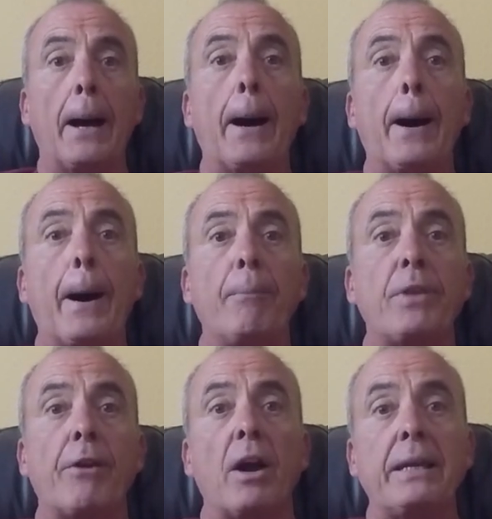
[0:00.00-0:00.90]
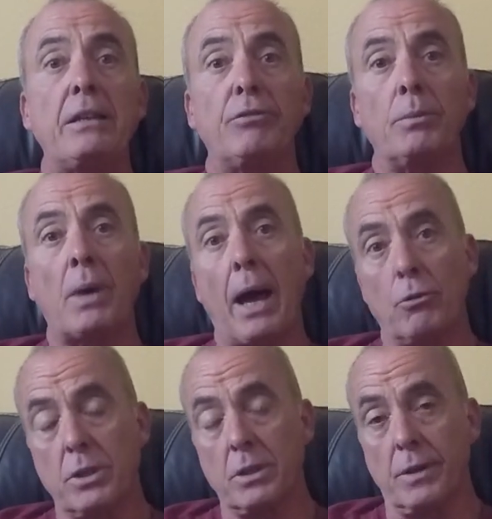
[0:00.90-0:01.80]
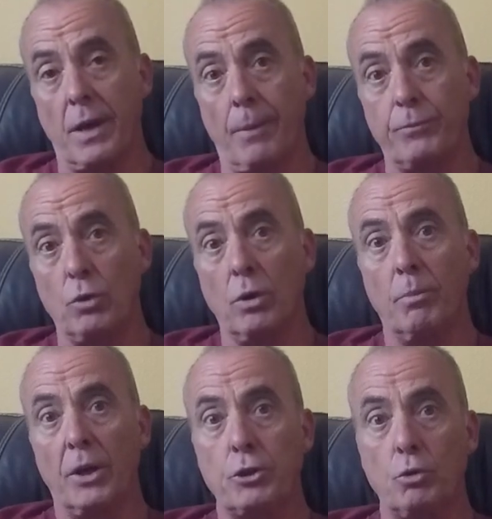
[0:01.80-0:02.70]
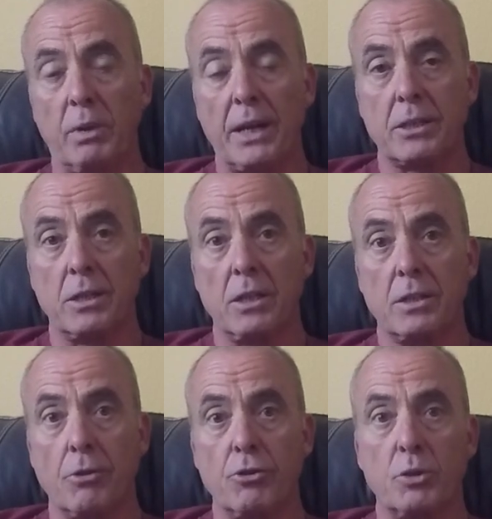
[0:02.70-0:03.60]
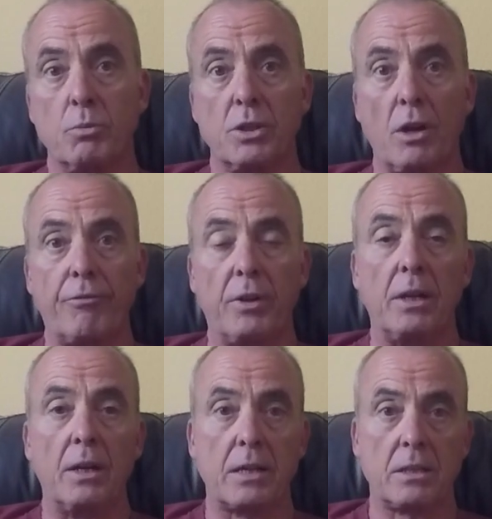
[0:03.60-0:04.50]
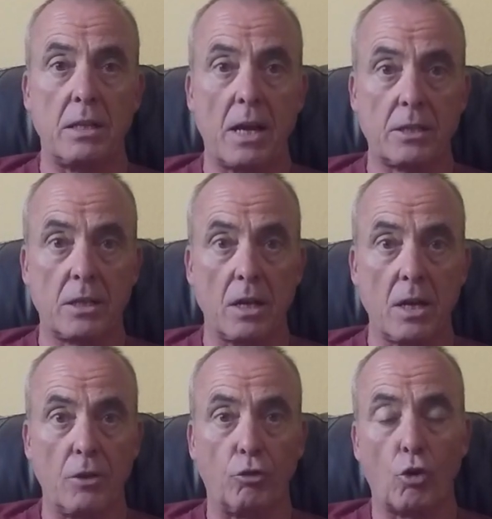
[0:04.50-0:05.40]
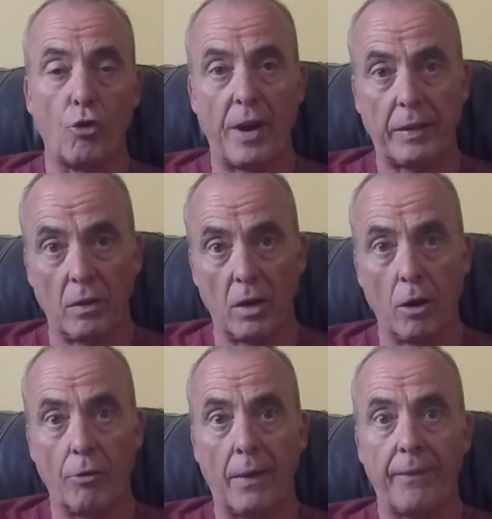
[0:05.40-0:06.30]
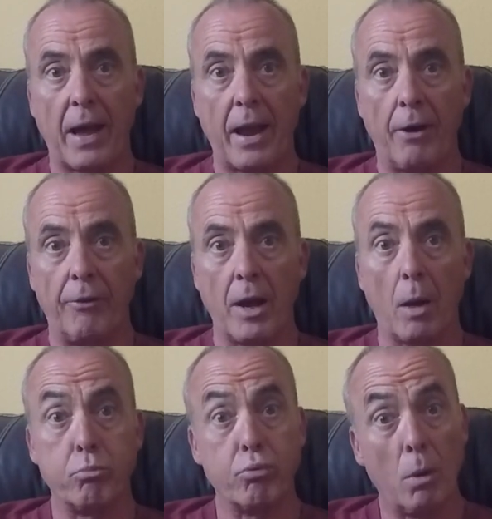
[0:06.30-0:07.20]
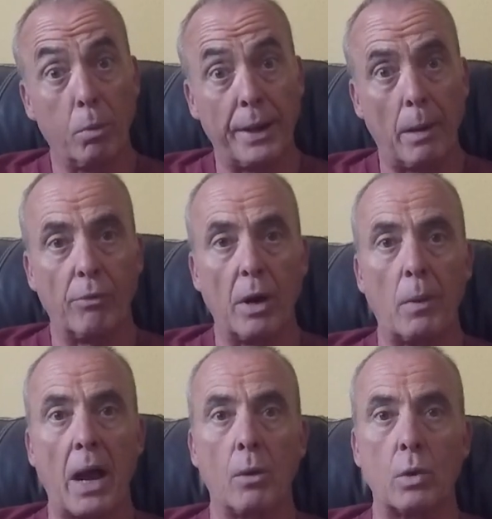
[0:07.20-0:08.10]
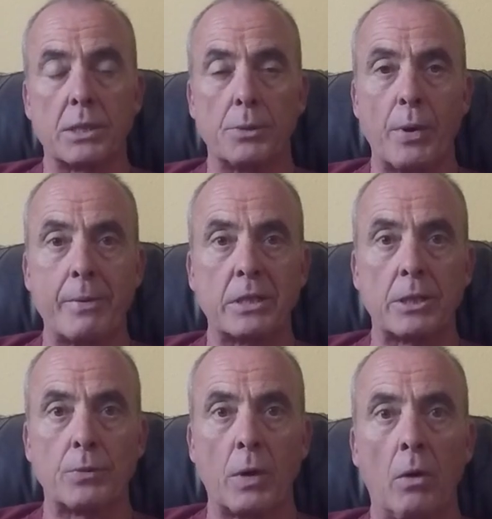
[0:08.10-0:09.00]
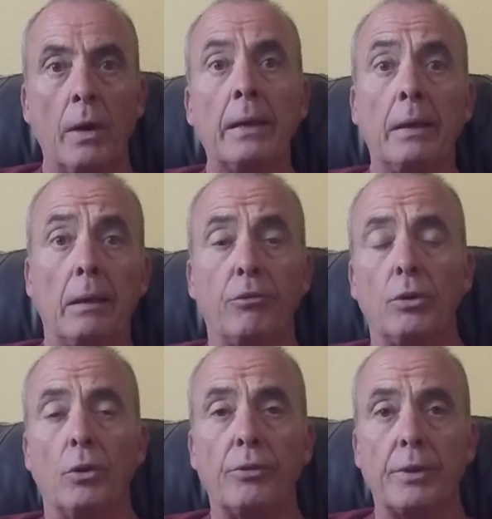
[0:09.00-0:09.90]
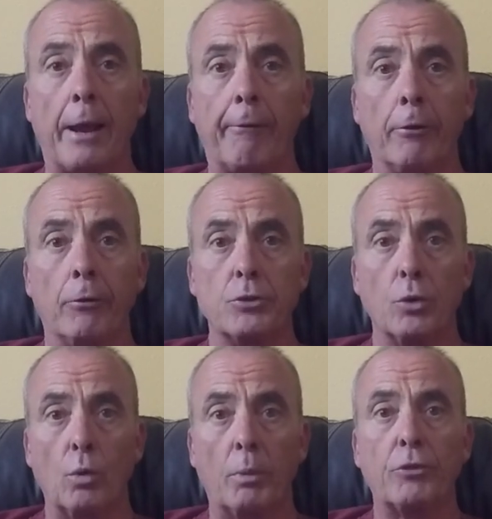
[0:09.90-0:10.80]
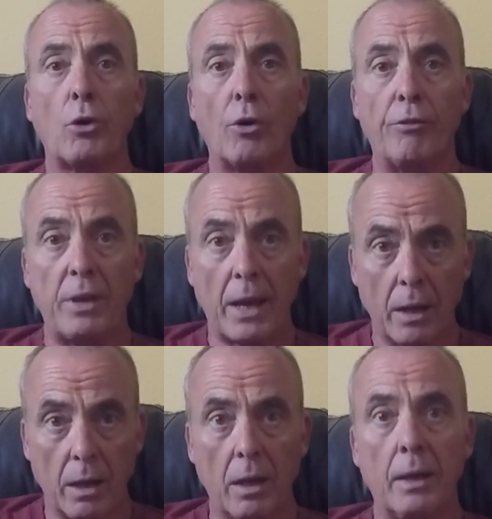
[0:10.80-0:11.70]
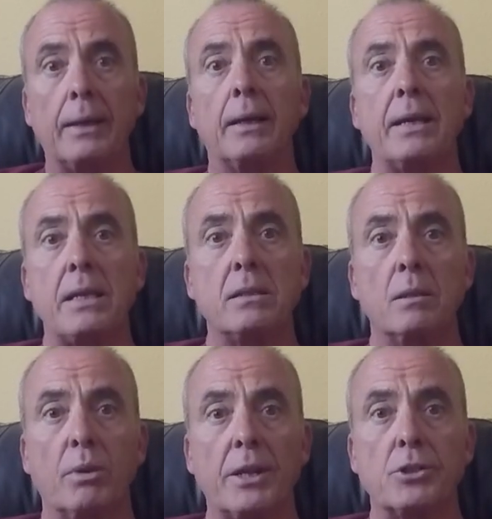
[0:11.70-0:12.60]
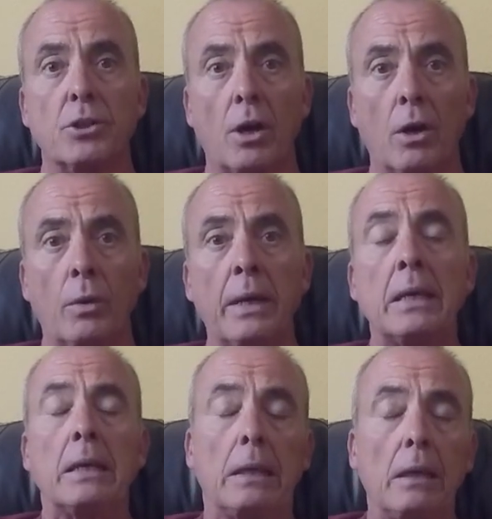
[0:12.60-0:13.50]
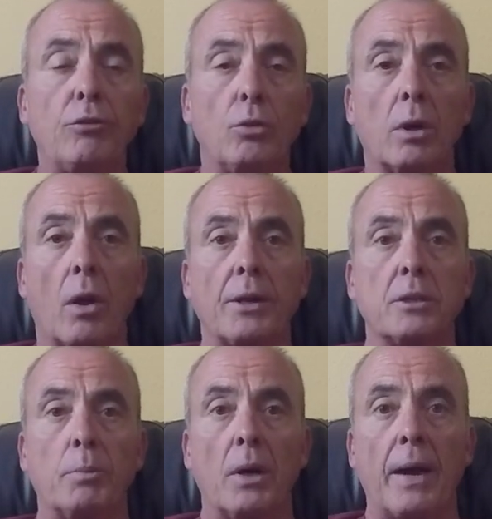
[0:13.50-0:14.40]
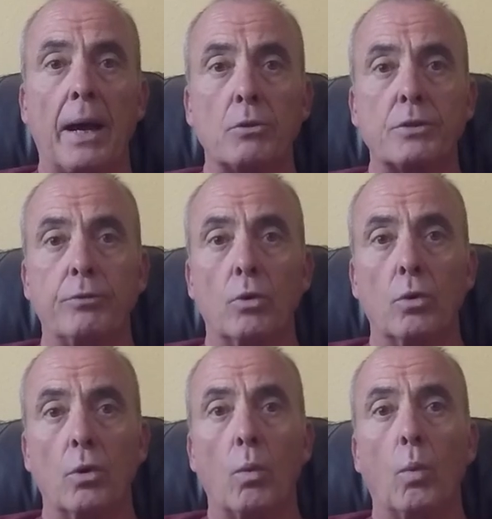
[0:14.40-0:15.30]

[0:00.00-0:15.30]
There are even houses there. You can buy duplexes. There is some stuff in La Siesta and Torreta around that area, probably up around by Aguas Nuevas as well, if you know the area at all. But Torrevieja is the place to go if you'd like to buy a house for